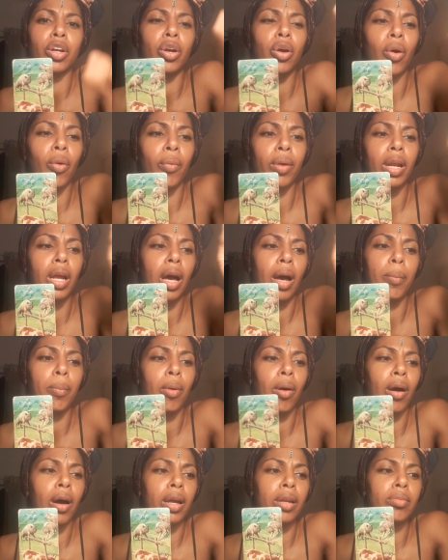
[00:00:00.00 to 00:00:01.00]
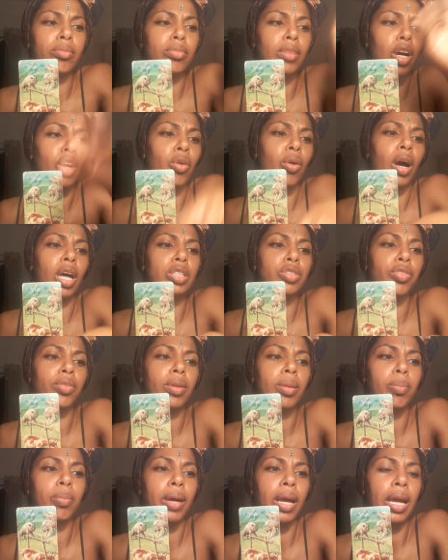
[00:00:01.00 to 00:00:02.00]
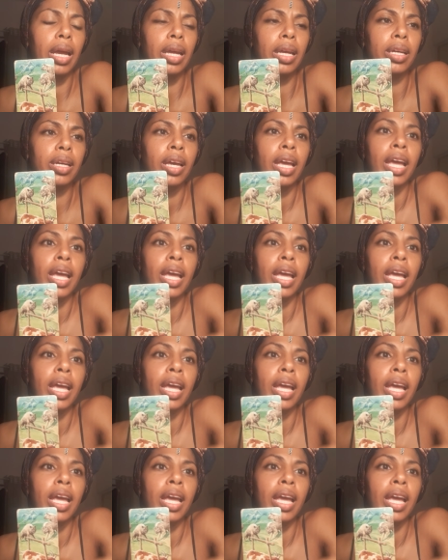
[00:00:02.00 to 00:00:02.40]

going up on across from the bank,